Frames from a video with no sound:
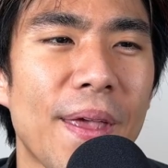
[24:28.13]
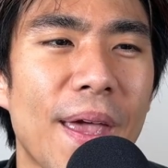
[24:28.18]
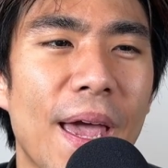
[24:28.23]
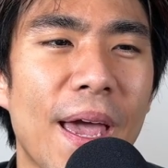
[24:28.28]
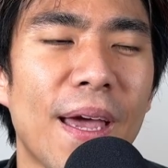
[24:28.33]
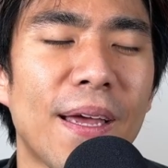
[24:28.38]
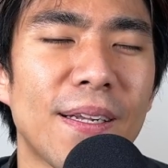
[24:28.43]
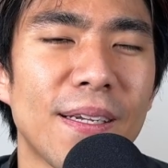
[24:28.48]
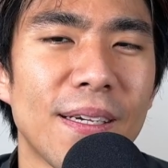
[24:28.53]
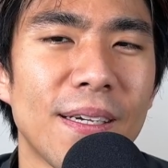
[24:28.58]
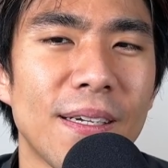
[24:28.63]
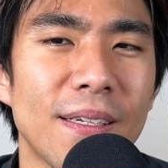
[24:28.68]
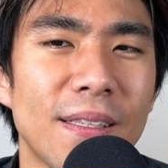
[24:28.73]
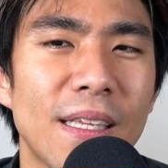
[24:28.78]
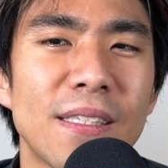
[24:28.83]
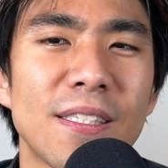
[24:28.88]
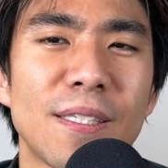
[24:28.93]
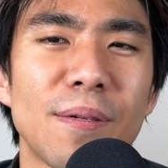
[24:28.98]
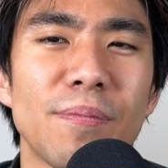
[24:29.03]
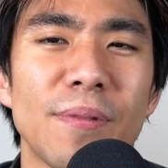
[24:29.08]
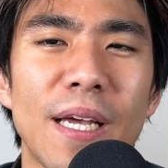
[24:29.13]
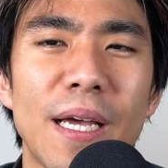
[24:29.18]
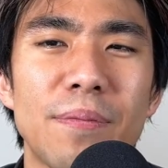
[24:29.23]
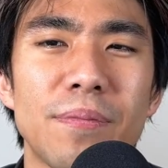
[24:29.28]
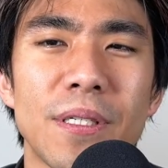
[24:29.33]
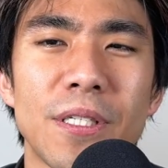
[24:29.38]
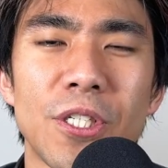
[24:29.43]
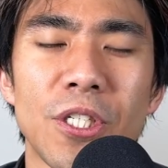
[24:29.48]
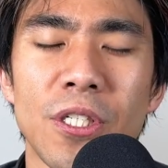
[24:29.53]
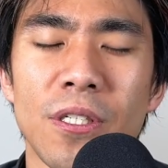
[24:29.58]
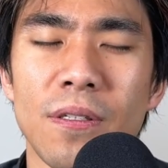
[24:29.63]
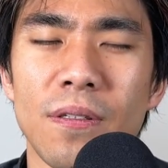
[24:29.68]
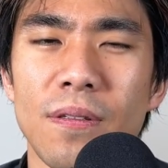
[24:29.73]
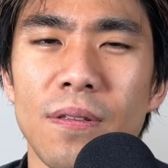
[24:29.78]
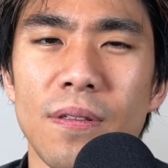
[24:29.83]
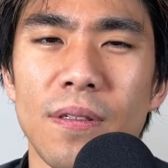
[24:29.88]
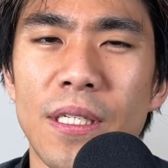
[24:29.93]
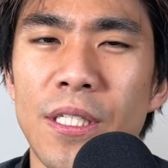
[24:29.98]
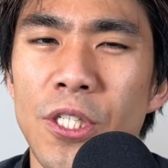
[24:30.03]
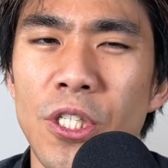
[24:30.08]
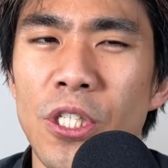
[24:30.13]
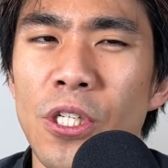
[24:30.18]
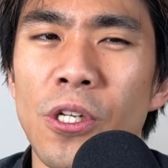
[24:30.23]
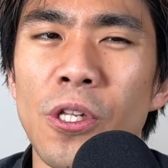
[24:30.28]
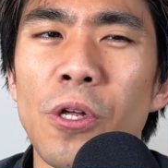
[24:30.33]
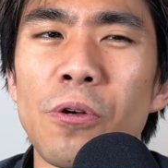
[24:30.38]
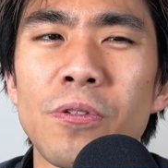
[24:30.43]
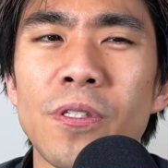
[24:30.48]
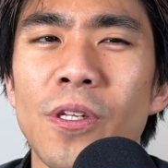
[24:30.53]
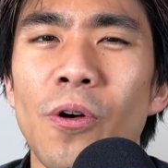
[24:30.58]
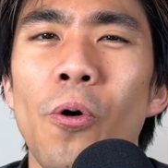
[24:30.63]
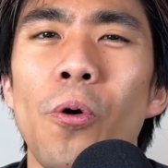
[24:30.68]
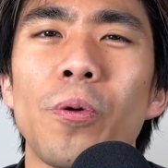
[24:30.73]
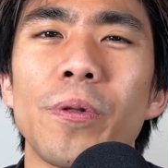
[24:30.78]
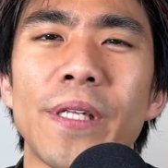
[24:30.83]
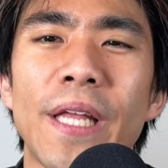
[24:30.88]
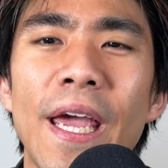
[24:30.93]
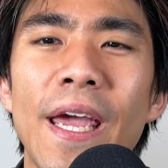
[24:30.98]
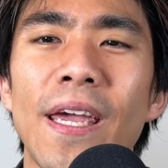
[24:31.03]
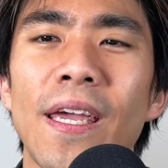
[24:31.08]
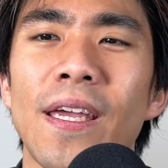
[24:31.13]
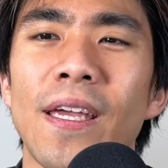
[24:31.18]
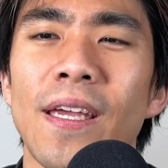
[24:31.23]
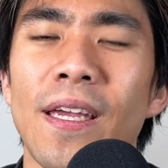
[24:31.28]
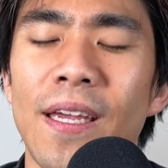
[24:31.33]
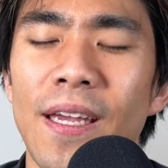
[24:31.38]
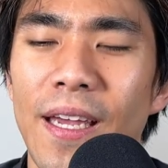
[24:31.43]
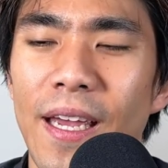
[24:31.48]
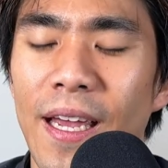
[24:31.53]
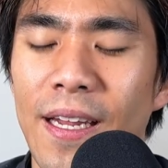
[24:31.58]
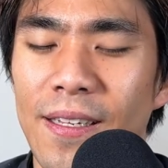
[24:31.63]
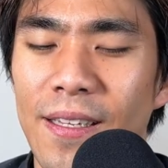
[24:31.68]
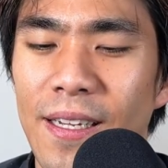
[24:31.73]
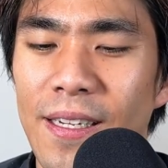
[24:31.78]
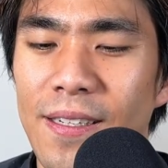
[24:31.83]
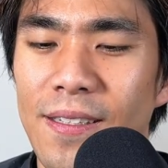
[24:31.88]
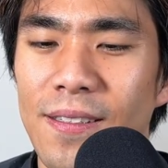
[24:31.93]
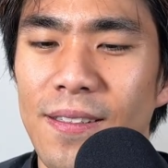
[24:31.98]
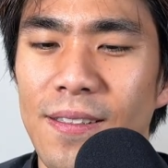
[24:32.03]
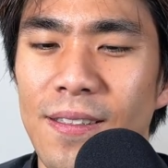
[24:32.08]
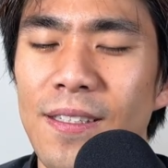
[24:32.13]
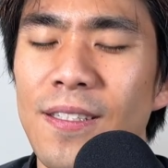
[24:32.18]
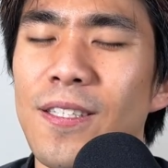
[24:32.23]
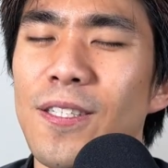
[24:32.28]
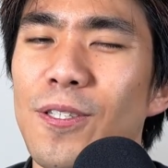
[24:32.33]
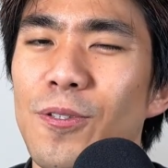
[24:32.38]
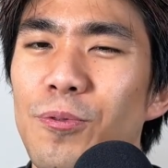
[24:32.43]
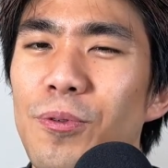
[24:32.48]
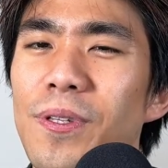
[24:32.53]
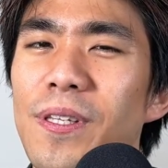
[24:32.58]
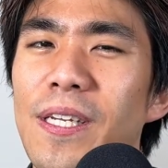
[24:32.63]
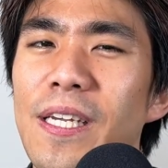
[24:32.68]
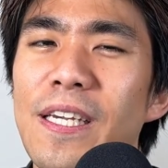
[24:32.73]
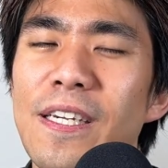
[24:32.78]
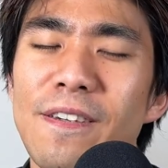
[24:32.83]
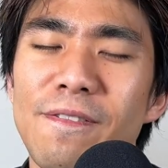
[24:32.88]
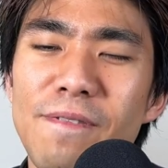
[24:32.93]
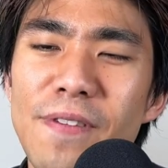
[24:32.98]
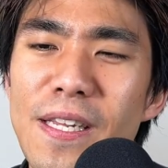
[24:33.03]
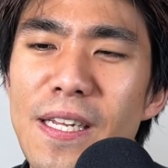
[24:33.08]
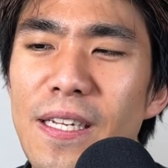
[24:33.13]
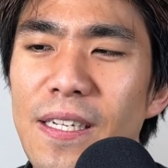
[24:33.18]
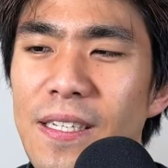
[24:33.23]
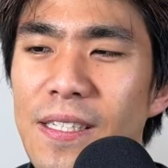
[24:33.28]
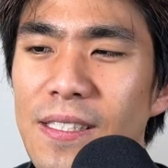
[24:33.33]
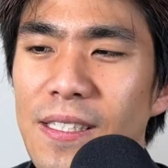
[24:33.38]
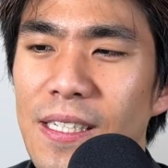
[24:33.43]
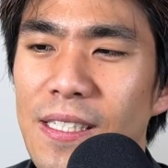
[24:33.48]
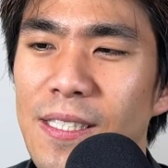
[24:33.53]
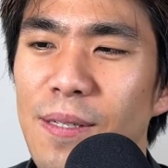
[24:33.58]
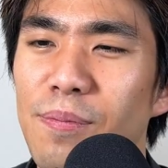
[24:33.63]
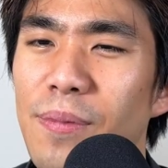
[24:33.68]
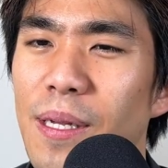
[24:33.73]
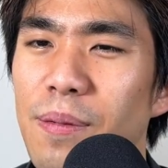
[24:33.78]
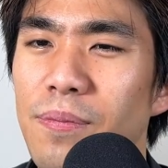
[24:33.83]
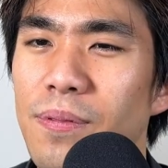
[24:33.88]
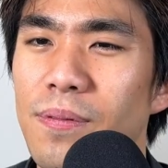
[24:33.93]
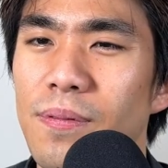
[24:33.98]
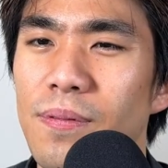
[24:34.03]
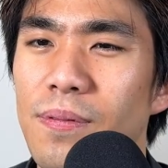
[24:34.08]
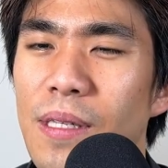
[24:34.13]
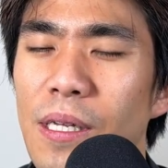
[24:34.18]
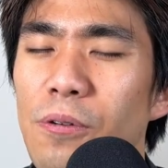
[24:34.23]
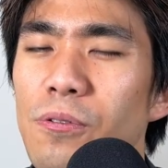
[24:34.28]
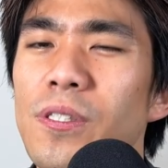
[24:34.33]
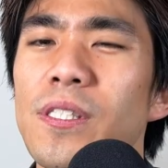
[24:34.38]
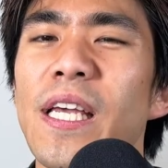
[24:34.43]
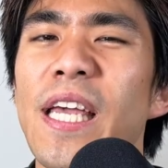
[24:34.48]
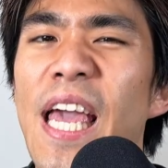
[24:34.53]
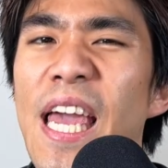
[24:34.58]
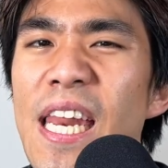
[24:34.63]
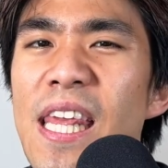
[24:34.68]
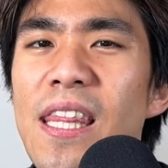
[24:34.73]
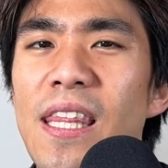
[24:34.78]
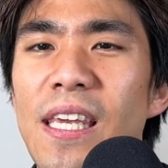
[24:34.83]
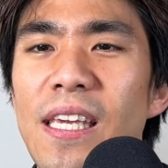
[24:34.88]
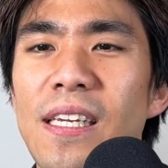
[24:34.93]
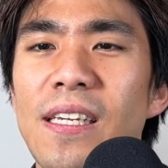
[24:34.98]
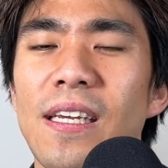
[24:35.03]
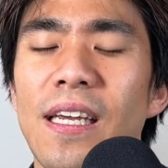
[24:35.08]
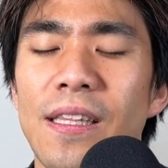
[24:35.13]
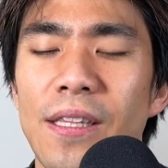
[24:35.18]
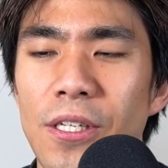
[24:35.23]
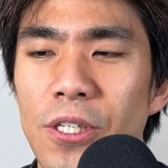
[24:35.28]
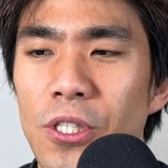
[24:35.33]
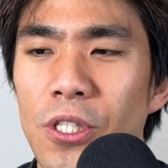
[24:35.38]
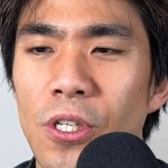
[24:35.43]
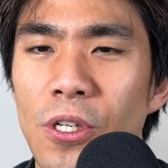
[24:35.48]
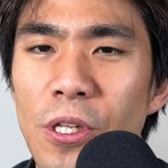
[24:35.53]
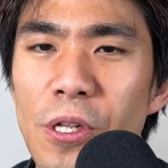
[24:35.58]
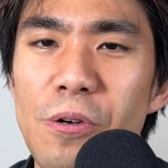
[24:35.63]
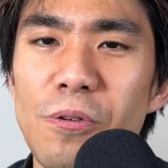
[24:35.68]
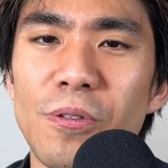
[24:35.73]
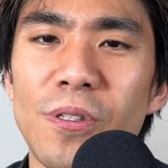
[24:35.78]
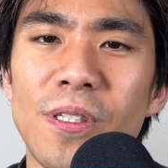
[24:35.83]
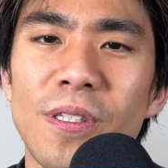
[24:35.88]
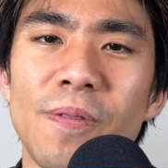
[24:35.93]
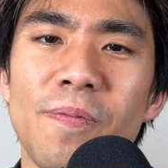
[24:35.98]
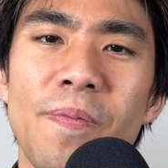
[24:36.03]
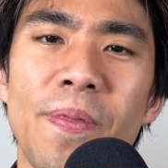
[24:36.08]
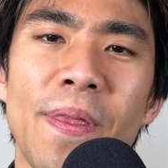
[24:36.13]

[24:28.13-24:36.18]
And then sometimes it's just closed the whole day. And like, this is really inconvenient because like sometimes they don't say anything and they just close.